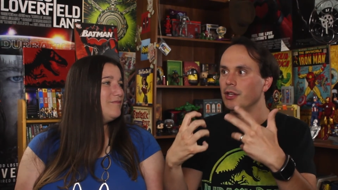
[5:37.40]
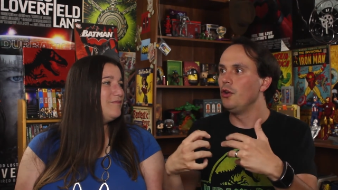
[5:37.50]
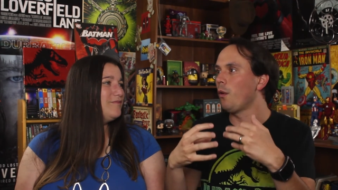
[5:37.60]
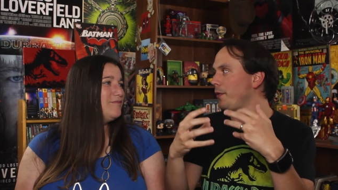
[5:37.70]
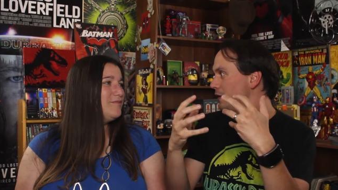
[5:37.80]
Speaker 1: The
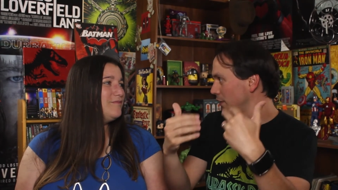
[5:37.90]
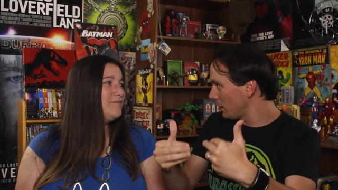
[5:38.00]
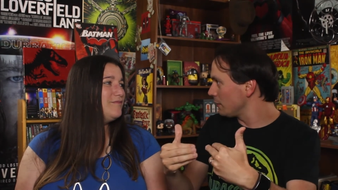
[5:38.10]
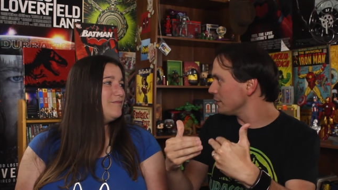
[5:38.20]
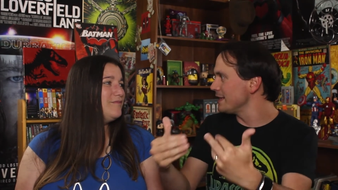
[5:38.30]
North is
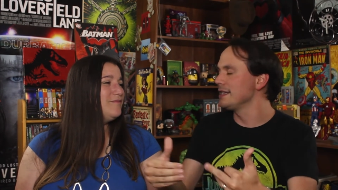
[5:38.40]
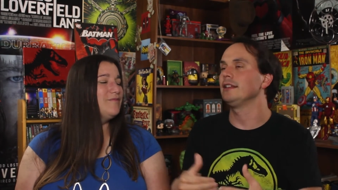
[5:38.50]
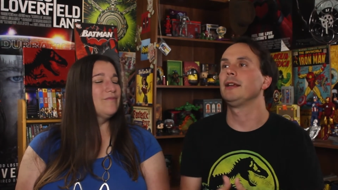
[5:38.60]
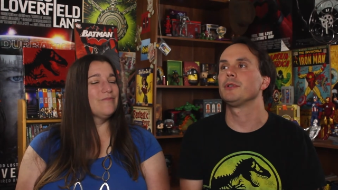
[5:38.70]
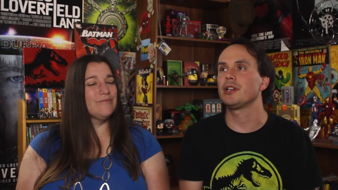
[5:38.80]
hers until
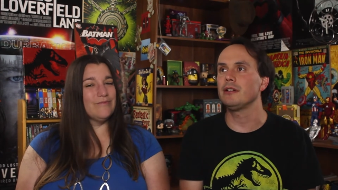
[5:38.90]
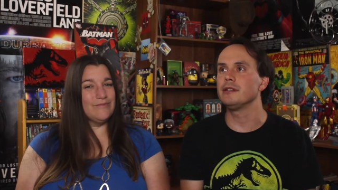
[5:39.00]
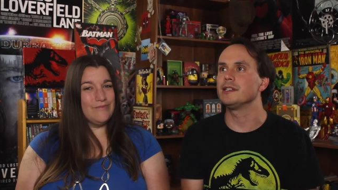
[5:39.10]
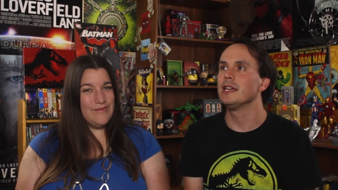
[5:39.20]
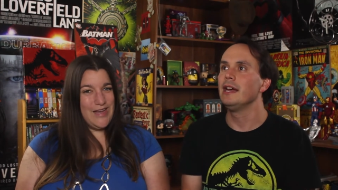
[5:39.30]
he
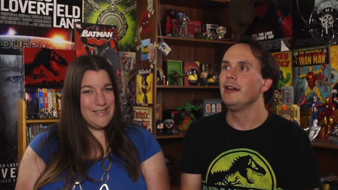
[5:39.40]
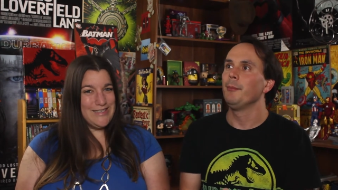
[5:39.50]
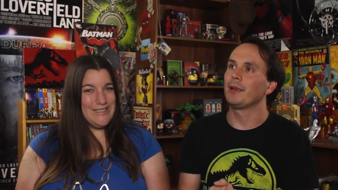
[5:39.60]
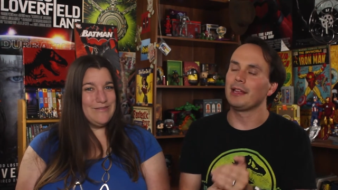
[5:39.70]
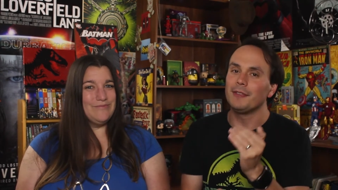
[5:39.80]
returns. Yes.
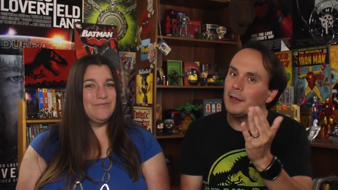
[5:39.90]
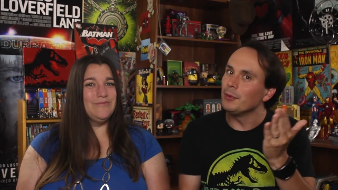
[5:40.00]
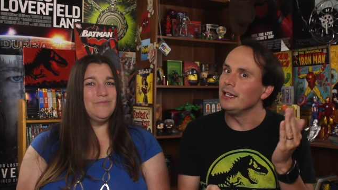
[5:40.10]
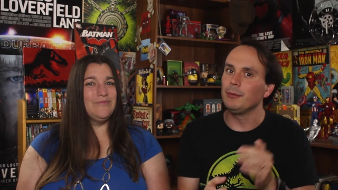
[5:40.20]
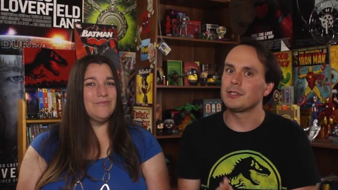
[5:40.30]
But I think when
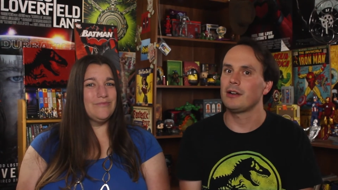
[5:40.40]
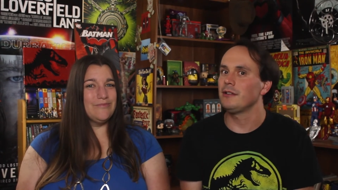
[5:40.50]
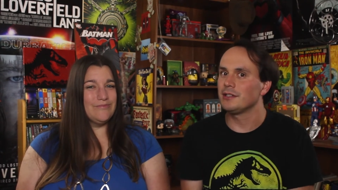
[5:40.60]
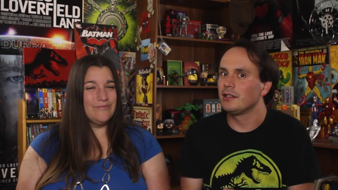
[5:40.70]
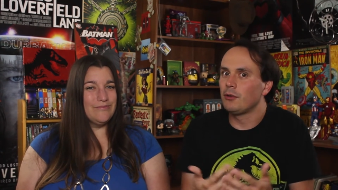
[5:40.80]
he
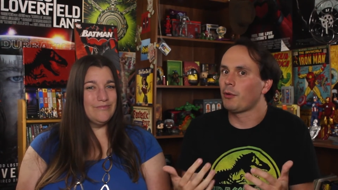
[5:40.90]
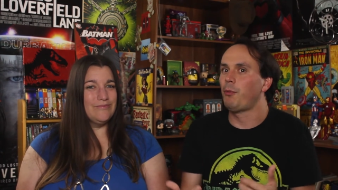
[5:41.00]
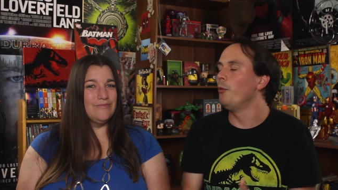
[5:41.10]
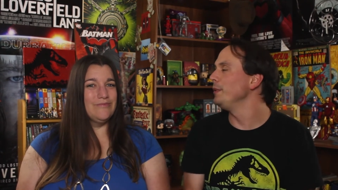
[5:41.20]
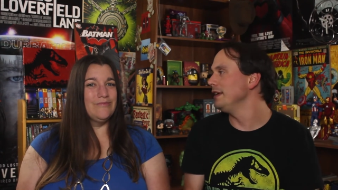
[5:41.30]
returns, the North
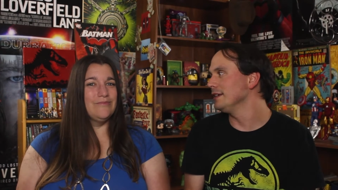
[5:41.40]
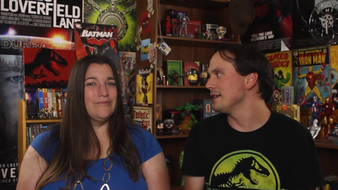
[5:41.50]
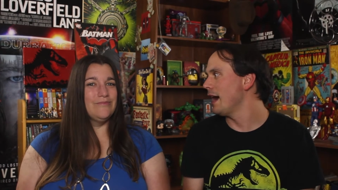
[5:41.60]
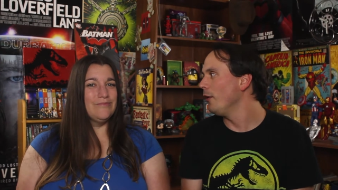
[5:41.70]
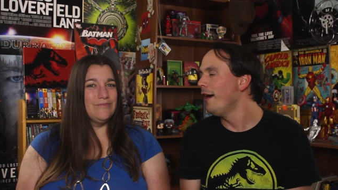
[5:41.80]
won't be his
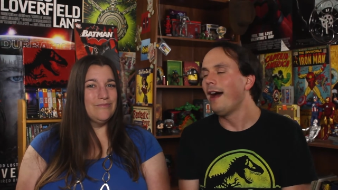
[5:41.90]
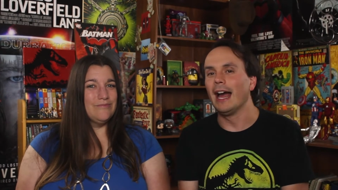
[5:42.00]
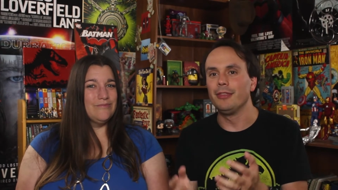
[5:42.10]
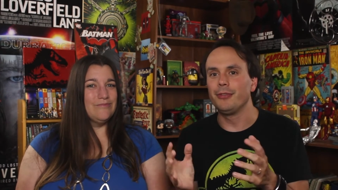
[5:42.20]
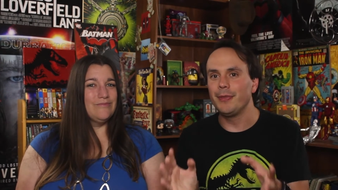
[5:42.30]
now. I
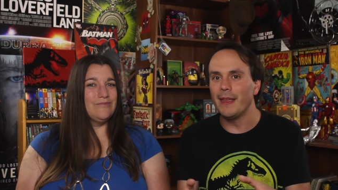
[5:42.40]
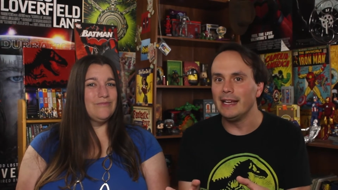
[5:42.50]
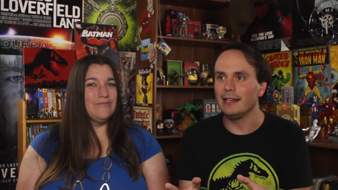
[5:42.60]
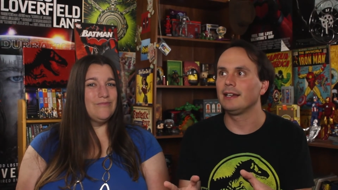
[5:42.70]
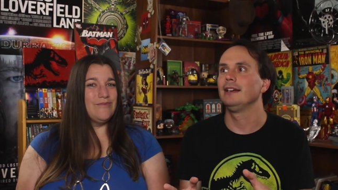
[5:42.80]

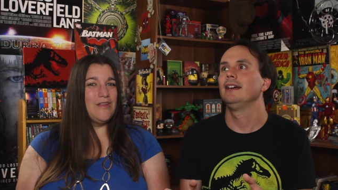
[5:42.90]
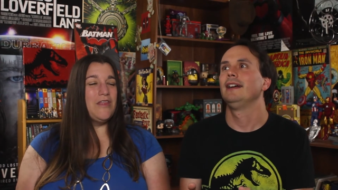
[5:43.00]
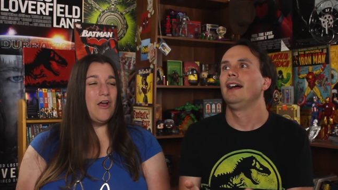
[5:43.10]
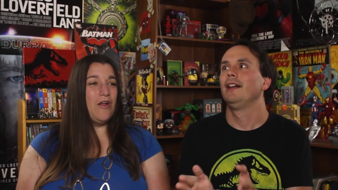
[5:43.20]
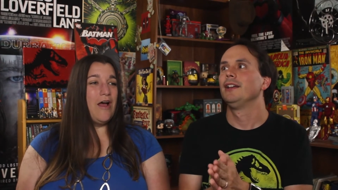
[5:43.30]
think
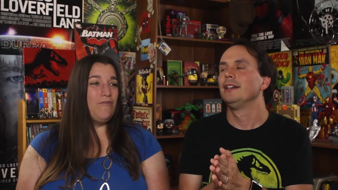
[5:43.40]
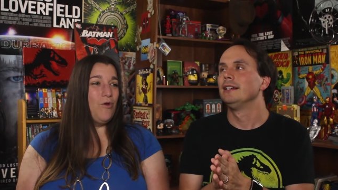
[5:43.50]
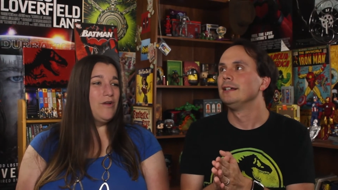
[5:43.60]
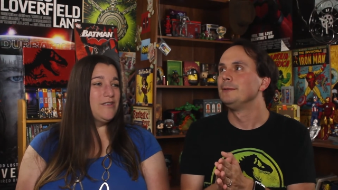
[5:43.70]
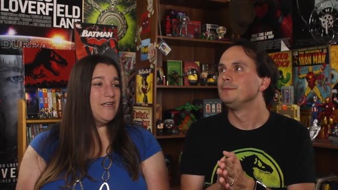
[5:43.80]
Speaker 2: they'll have
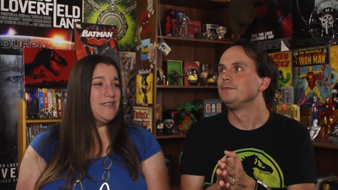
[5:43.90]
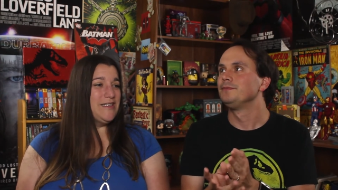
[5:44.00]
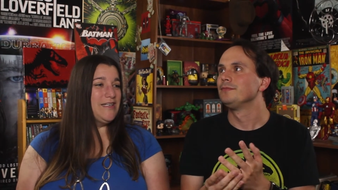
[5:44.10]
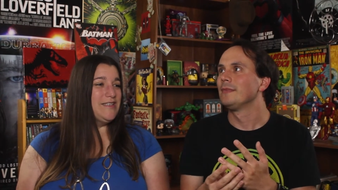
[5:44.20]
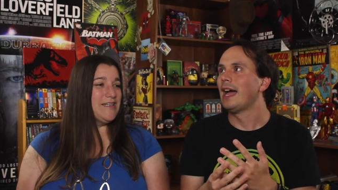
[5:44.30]
loyalty to
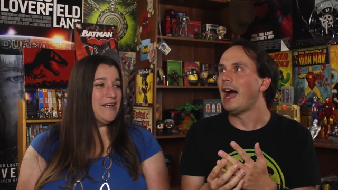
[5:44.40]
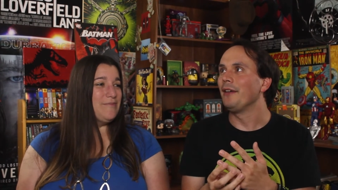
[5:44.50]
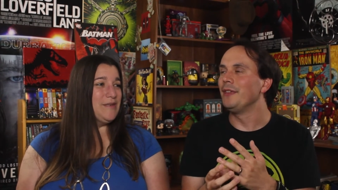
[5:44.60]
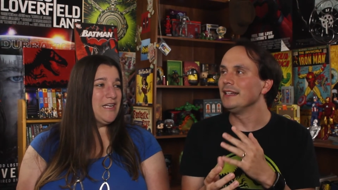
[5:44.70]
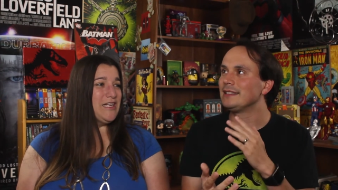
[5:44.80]
Sansa.
Speaker 1: I
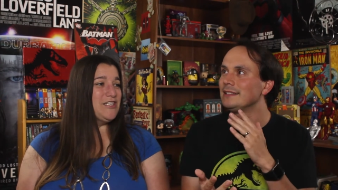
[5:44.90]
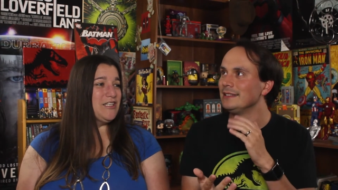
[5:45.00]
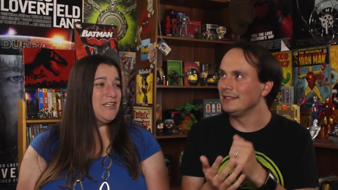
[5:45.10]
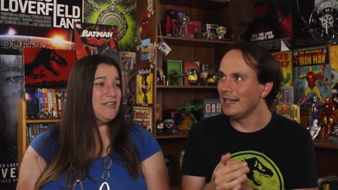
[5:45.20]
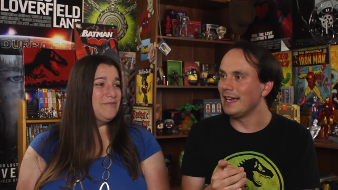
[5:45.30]
think,
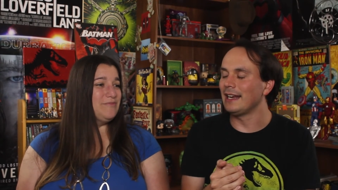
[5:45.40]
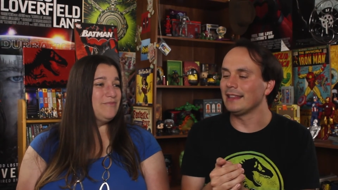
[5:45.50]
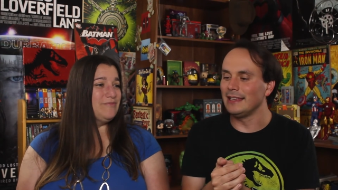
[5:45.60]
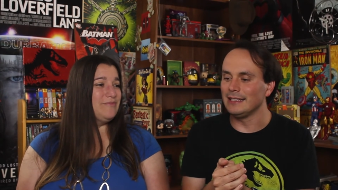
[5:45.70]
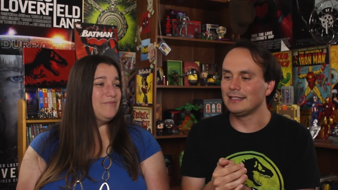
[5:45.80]
potentially. Yeah, and I
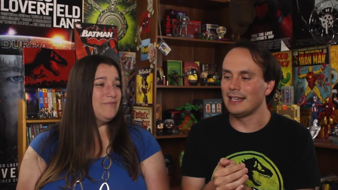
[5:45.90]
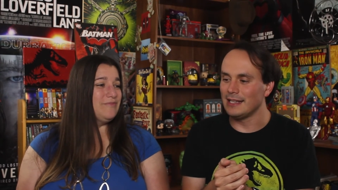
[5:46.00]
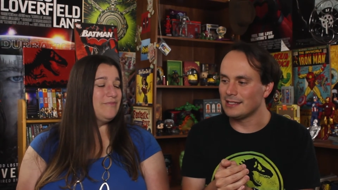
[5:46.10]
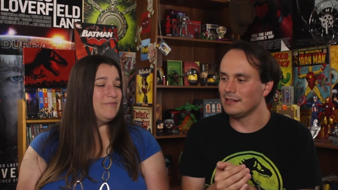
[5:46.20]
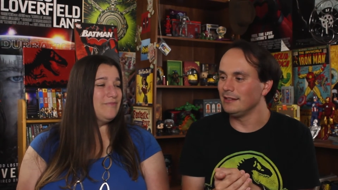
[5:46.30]
think
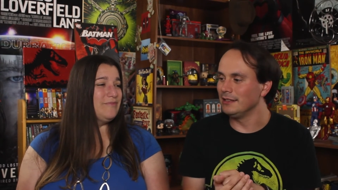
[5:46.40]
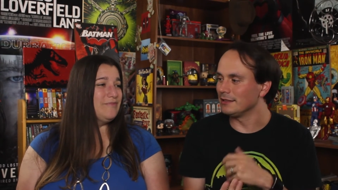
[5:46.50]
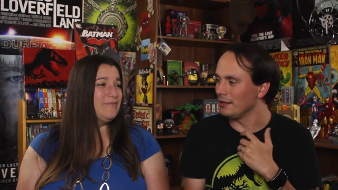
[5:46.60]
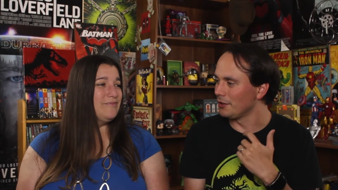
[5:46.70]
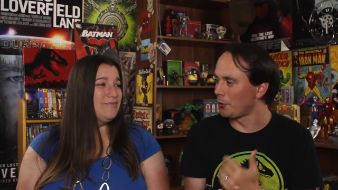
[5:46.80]
Sansa is
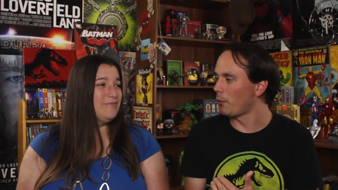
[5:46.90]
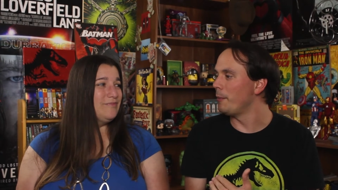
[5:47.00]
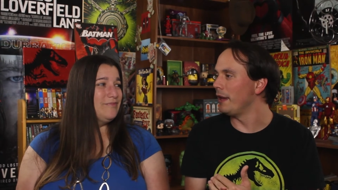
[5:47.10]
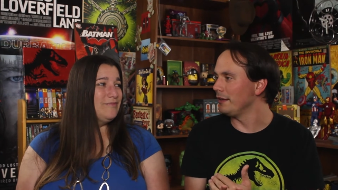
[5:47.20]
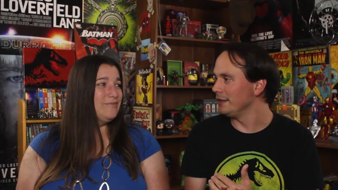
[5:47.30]
a little
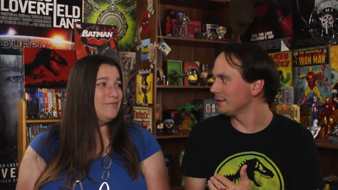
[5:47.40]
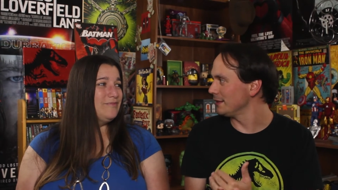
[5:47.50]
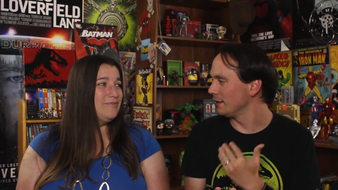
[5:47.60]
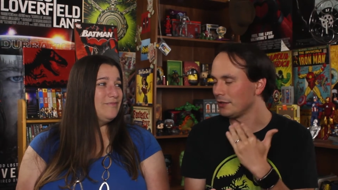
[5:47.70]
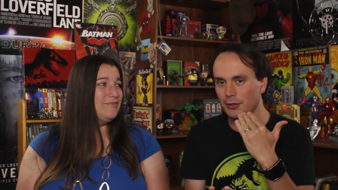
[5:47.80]
rebellious
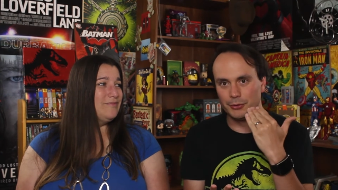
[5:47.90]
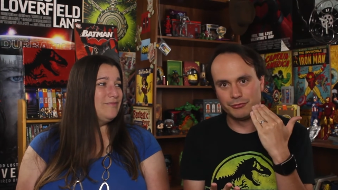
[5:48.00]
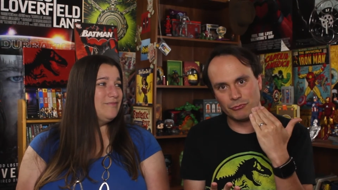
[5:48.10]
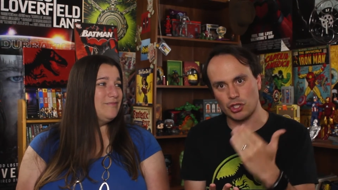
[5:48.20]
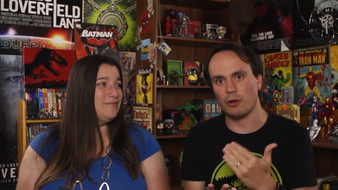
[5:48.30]
and a little
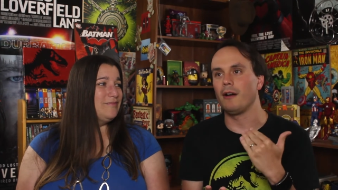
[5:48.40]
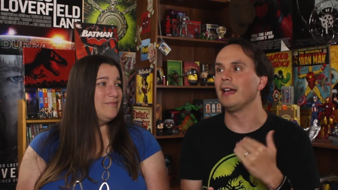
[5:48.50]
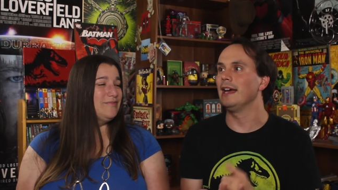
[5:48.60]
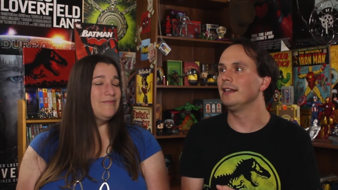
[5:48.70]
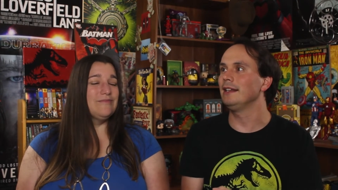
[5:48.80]

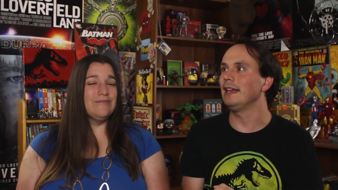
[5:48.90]
strong-headed,